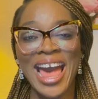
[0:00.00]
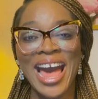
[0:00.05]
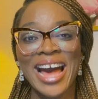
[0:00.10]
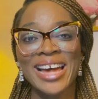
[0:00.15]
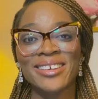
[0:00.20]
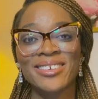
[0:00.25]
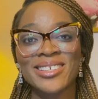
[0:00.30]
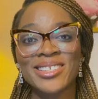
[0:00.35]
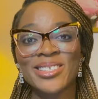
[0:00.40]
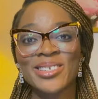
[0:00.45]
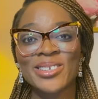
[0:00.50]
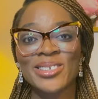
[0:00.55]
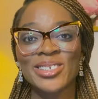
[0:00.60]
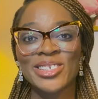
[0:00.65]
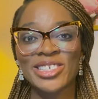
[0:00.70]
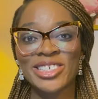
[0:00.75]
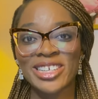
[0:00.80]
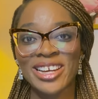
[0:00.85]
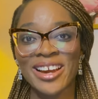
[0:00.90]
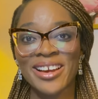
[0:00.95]
and also
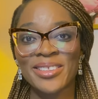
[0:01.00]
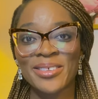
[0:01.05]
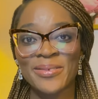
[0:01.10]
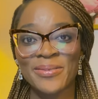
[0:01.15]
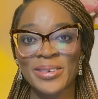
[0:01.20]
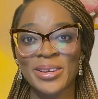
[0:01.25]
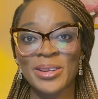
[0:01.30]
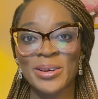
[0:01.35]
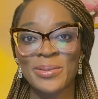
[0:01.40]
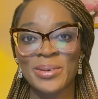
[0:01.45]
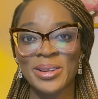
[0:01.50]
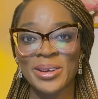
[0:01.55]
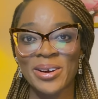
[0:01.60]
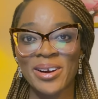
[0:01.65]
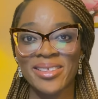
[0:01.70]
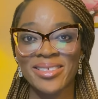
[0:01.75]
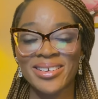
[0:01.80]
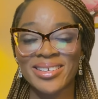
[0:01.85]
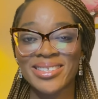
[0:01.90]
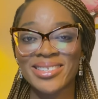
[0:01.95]
share the video with
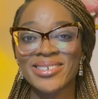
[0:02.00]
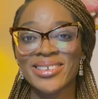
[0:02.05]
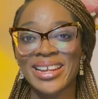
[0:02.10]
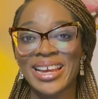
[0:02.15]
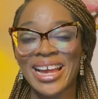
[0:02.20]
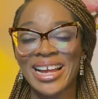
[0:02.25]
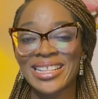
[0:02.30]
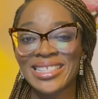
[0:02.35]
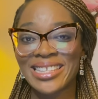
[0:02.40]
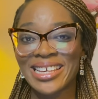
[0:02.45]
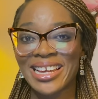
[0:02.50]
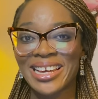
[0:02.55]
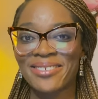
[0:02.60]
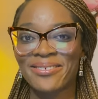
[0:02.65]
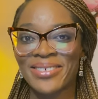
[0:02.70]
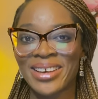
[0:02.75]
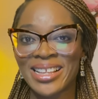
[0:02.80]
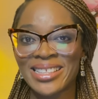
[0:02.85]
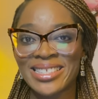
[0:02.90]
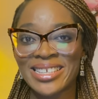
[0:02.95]
others so they can take
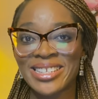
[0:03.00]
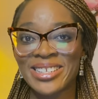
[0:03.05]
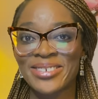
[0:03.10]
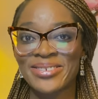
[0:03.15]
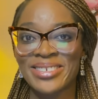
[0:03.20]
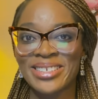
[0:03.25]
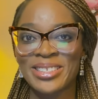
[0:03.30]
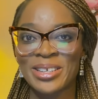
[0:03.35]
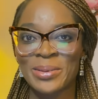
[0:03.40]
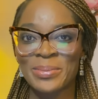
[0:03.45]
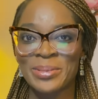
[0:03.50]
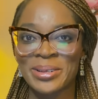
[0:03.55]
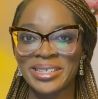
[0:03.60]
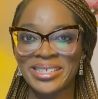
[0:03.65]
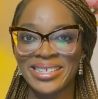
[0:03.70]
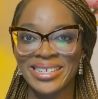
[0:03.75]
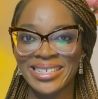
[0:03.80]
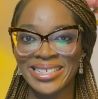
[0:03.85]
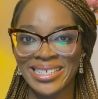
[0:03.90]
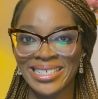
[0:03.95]
advantage of this
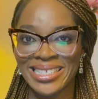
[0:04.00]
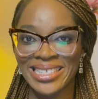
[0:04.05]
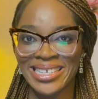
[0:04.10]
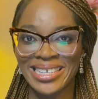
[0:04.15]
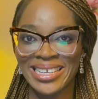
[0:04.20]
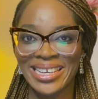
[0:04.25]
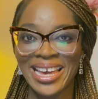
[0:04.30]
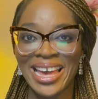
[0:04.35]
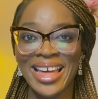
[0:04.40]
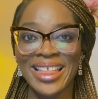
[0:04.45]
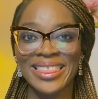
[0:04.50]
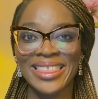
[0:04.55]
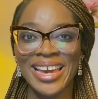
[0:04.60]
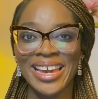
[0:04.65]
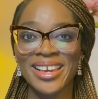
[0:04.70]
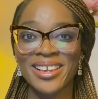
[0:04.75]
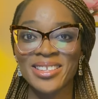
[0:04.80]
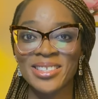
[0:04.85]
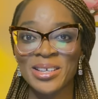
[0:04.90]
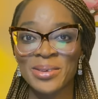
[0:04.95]
opportunity.
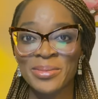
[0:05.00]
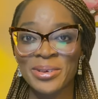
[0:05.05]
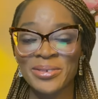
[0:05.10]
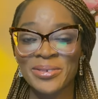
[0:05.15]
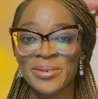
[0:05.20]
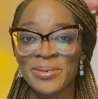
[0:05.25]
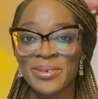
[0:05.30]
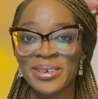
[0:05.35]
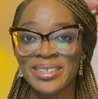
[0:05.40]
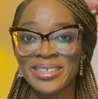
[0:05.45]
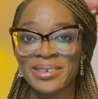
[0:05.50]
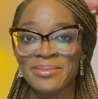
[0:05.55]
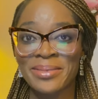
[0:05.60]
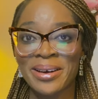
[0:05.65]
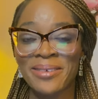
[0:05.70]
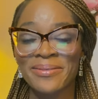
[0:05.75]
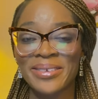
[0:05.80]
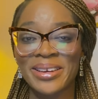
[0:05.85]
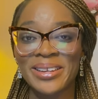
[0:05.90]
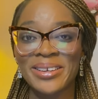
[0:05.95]
Thank you so much for watching
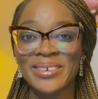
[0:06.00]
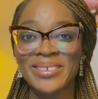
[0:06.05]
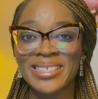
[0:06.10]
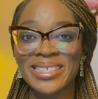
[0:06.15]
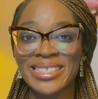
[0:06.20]
my video.